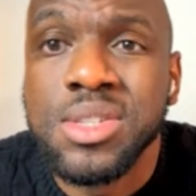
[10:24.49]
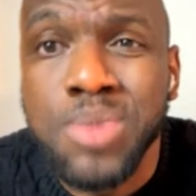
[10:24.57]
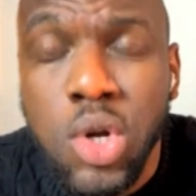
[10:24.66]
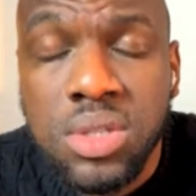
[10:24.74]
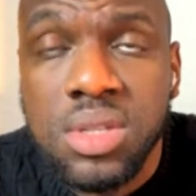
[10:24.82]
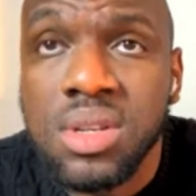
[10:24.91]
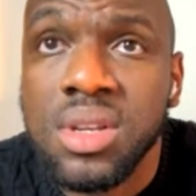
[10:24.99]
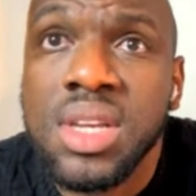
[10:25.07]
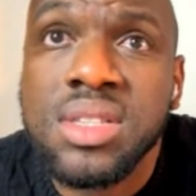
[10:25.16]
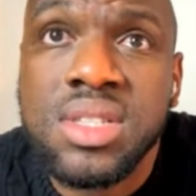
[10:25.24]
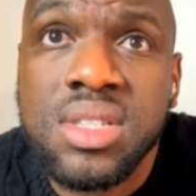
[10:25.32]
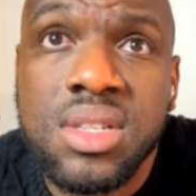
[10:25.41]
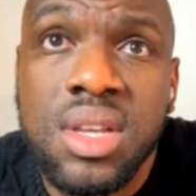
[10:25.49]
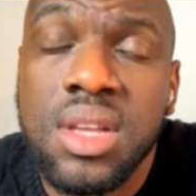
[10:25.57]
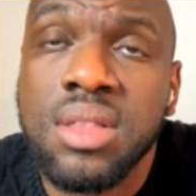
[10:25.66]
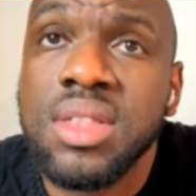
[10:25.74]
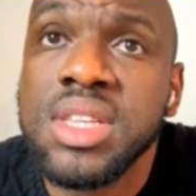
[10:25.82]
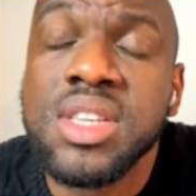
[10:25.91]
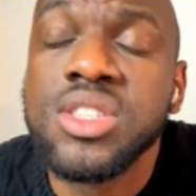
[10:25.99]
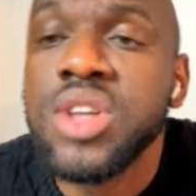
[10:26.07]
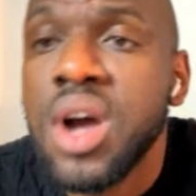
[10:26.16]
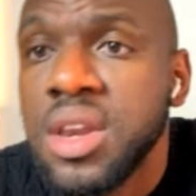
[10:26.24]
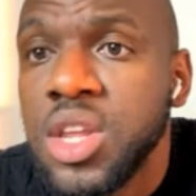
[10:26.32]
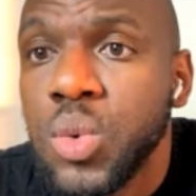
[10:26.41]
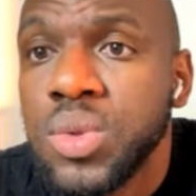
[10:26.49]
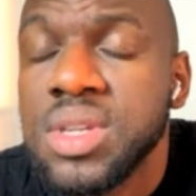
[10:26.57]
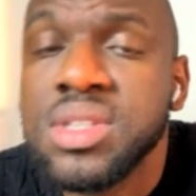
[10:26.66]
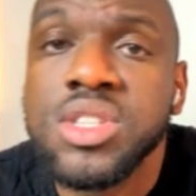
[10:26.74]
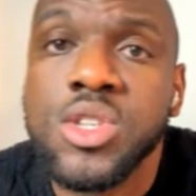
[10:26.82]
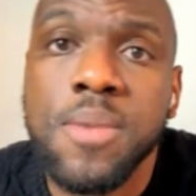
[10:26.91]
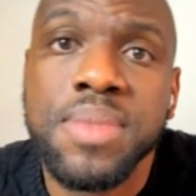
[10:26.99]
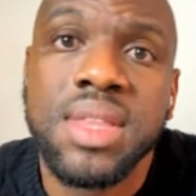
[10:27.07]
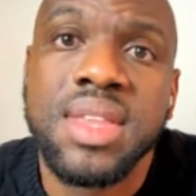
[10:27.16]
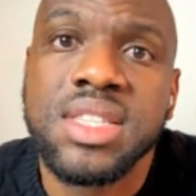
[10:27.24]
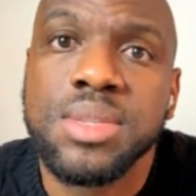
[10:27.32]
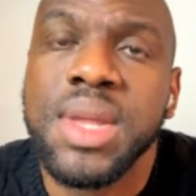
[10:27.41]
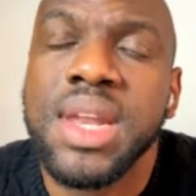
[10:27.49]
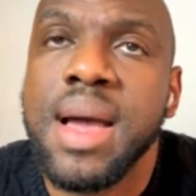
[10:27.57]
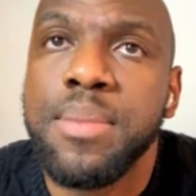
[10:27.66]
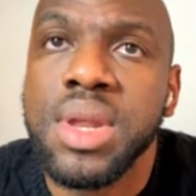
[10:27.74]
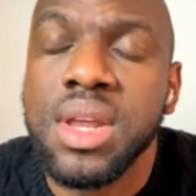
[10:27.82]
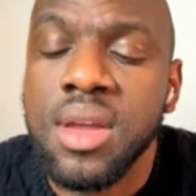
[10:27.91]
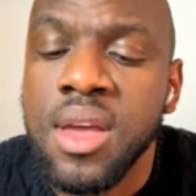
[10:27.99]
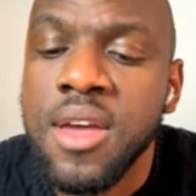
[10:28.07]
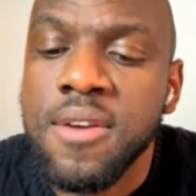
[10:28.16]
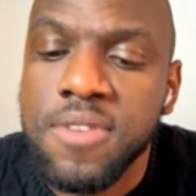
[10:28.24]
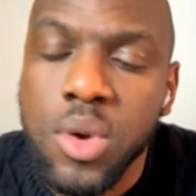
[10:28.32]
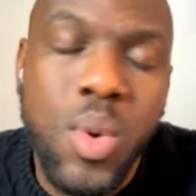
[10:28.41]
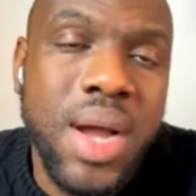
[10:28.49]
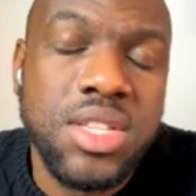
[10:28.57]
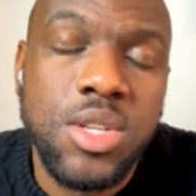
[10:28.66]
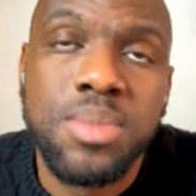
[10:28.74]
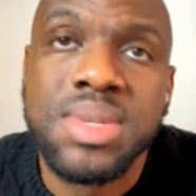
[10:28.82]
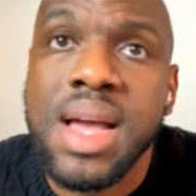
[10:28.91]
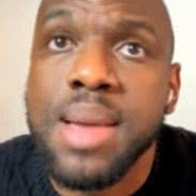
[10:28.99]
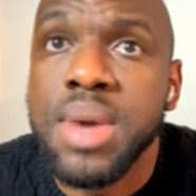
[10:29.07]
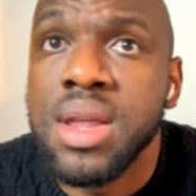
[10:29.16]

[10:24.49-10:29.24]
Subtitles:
But this is not new. This is something that's been happening for quite some time.